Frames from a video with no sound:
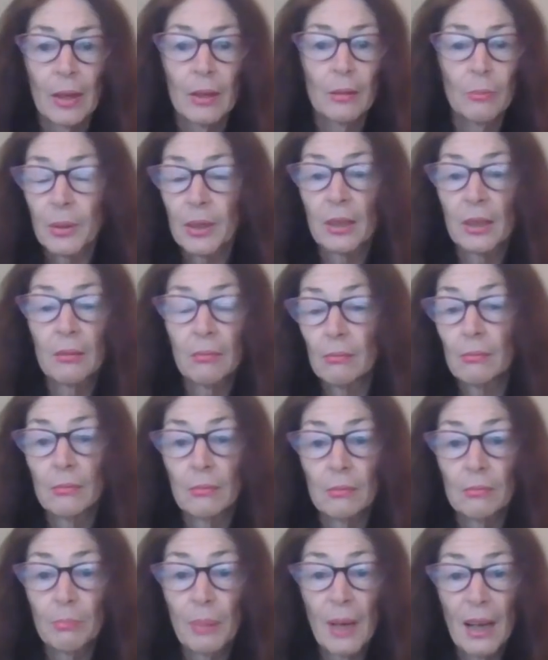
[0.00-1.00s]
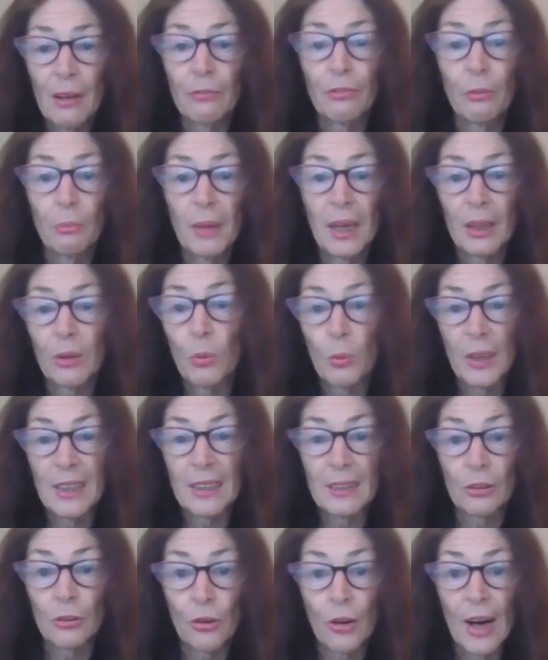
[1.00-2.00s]
but powerful men
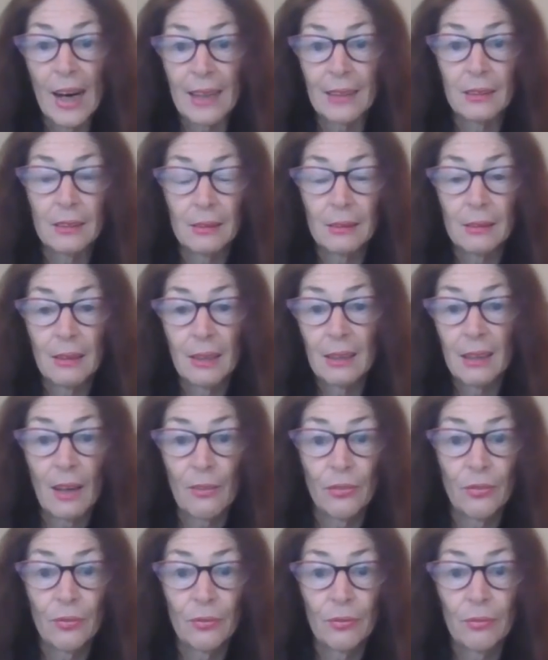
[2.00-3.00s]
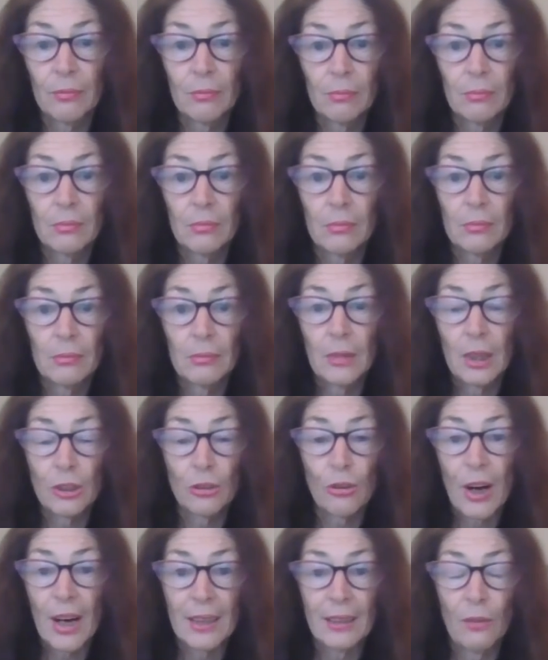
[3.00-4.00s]
always attract enough
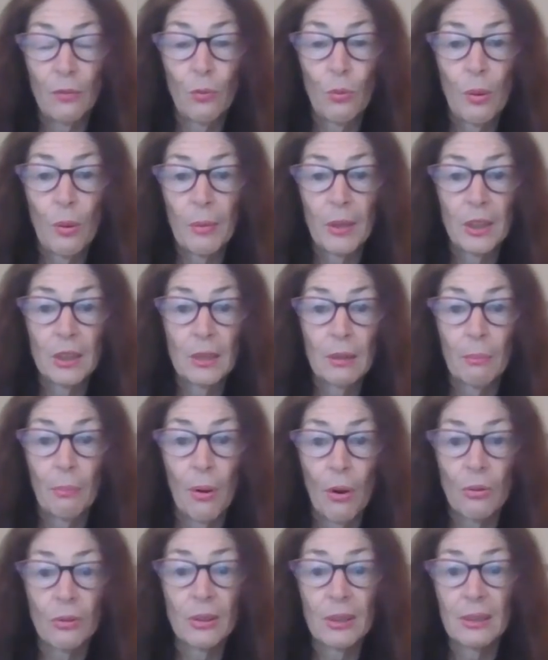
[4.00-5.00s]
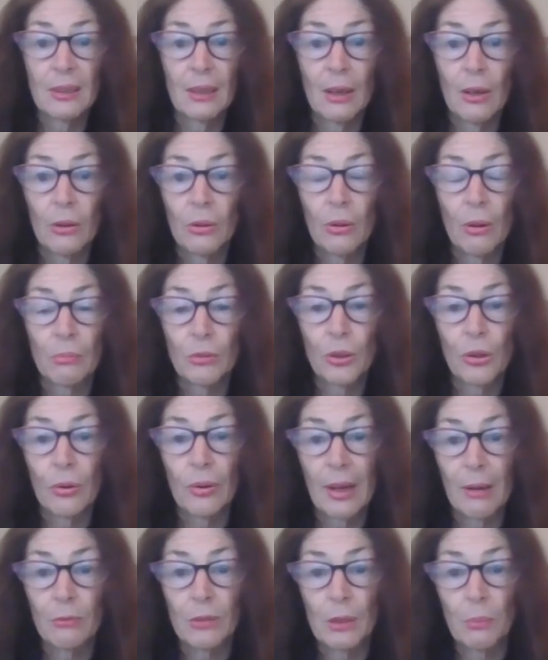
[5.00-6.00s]
attractive women to bonk, so I'm sure
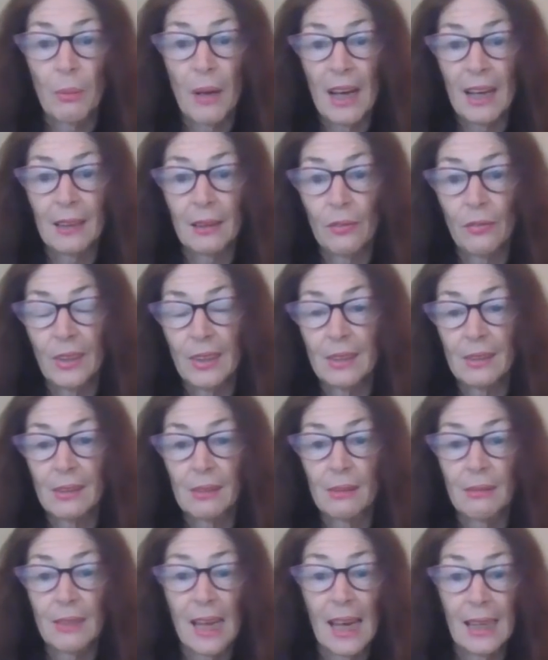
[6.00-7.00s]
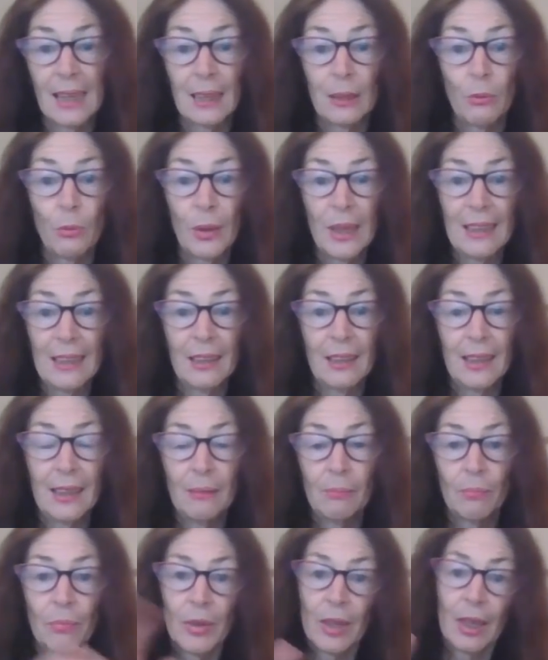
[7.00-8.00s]
that was part of his daily,
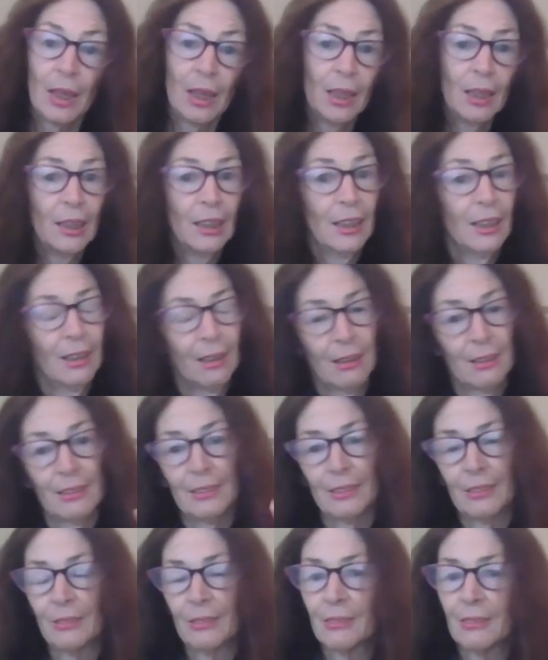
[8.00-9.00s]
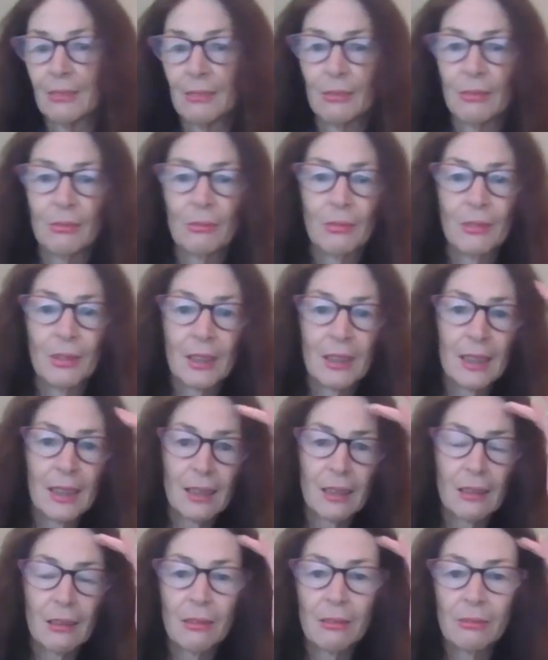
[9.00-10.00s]
weekly, what
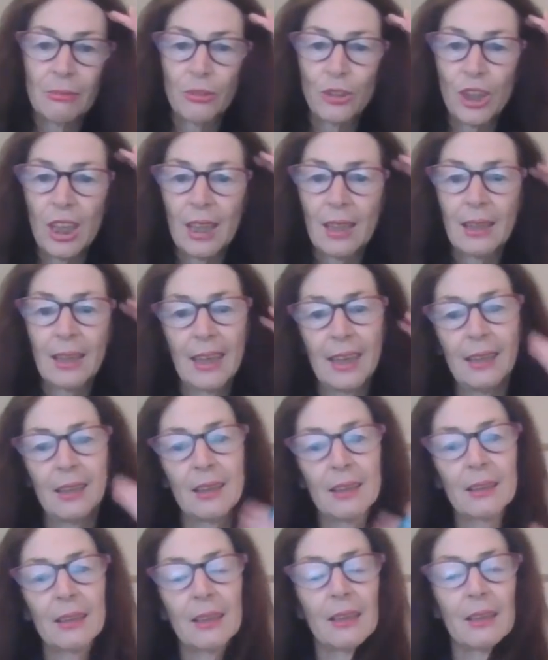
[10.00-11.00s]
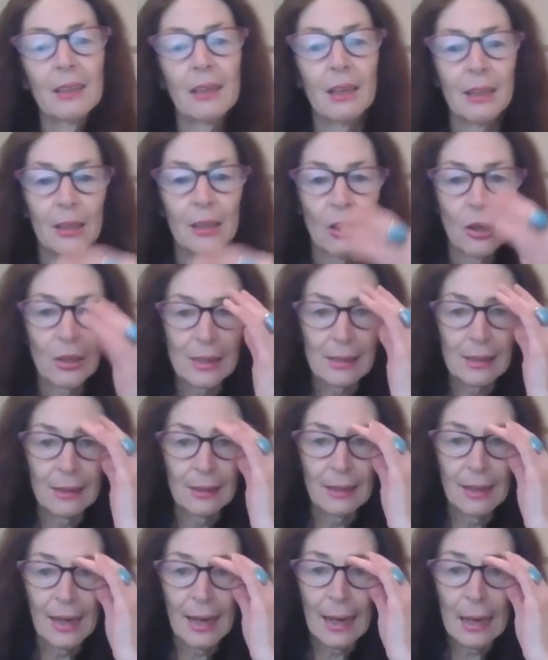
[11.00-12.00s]
little cheerleader can I accost
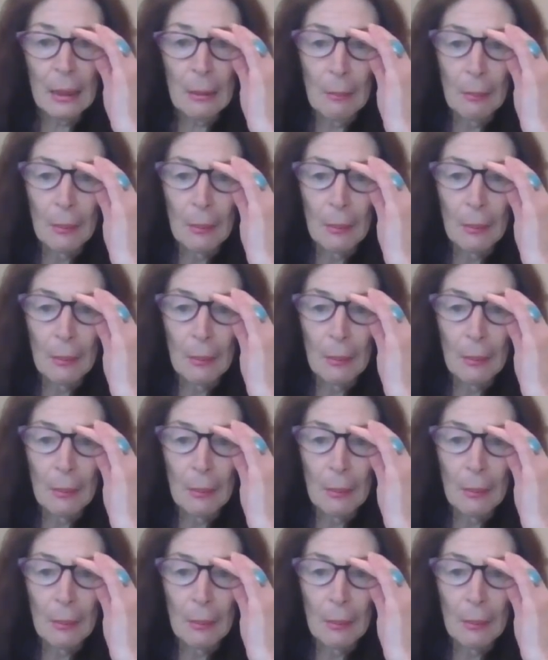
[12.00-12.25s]
today?